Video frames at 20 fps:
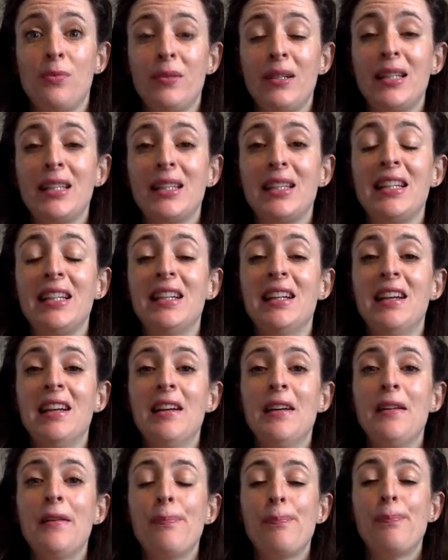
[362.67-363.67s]
really
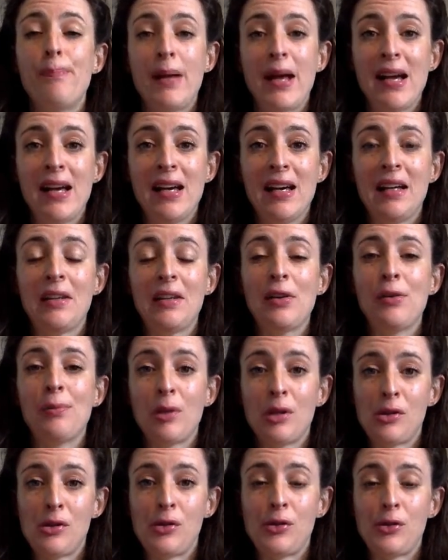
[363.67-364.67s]
bad
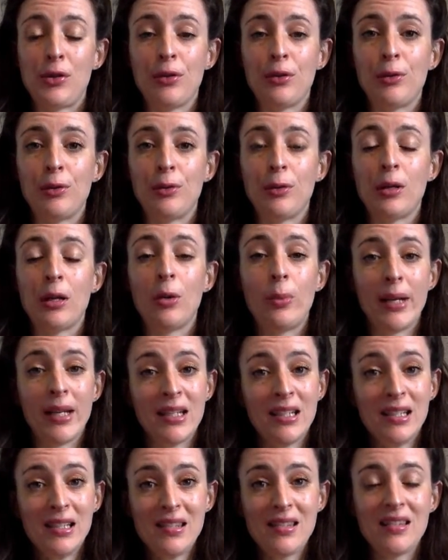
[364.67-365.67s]
emotional
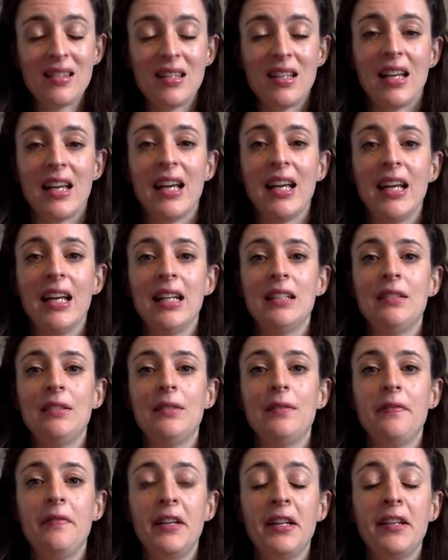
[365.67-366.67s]
awareness
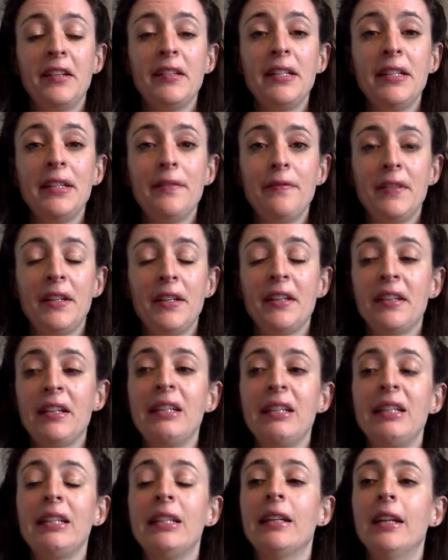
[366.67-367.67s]
and very,
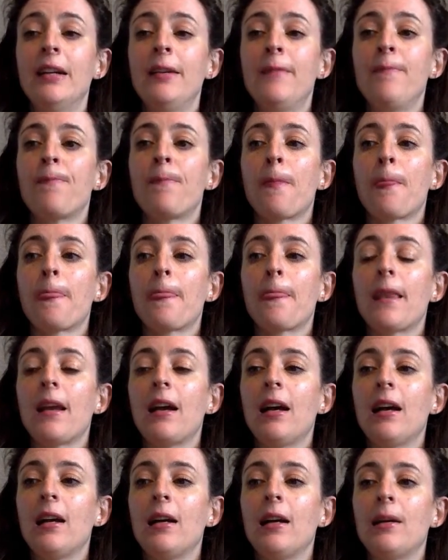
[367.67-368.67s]
very
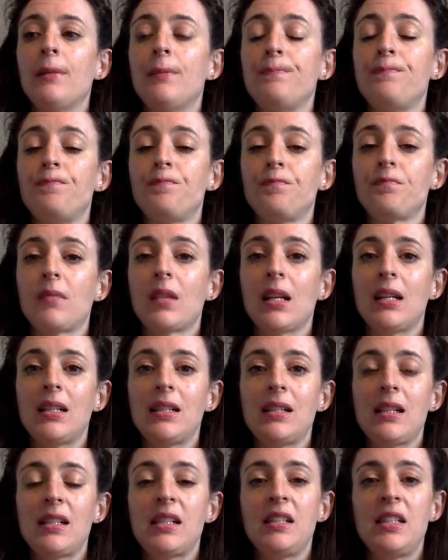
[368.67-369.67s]
a
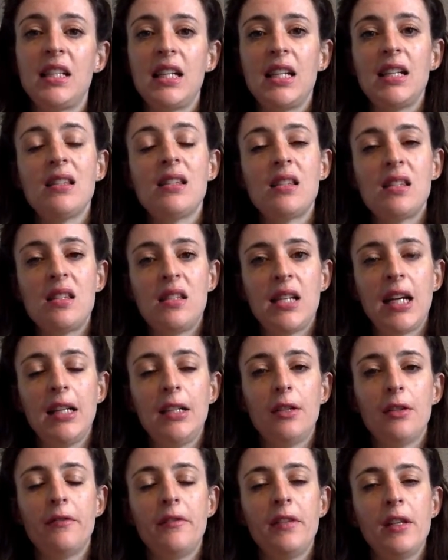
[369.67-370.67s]
dense
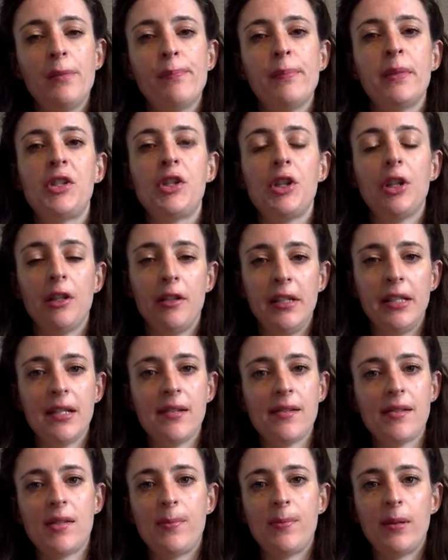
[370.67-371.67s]
state of
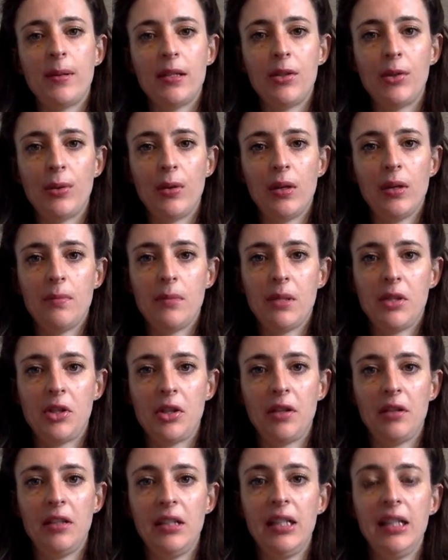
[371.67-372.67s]
immaturity, spiritual
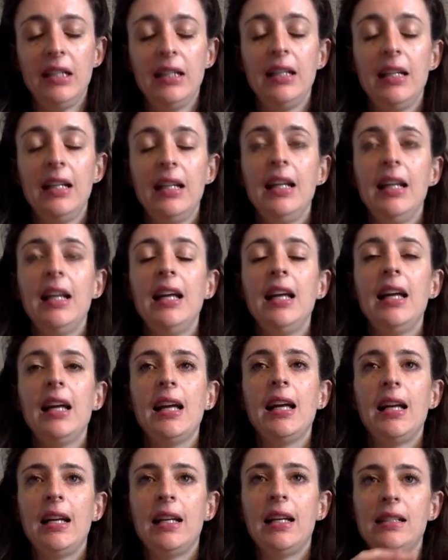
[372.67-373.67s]
immaturity.
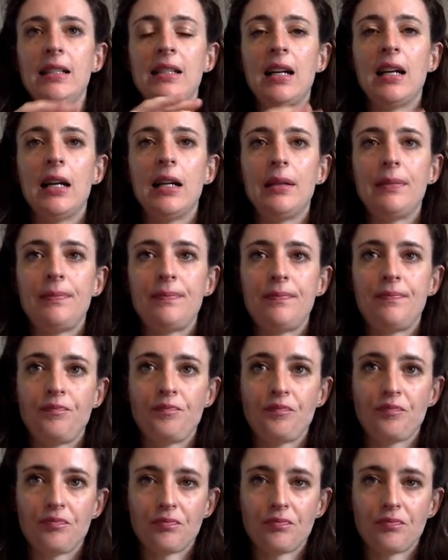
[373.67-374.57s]
And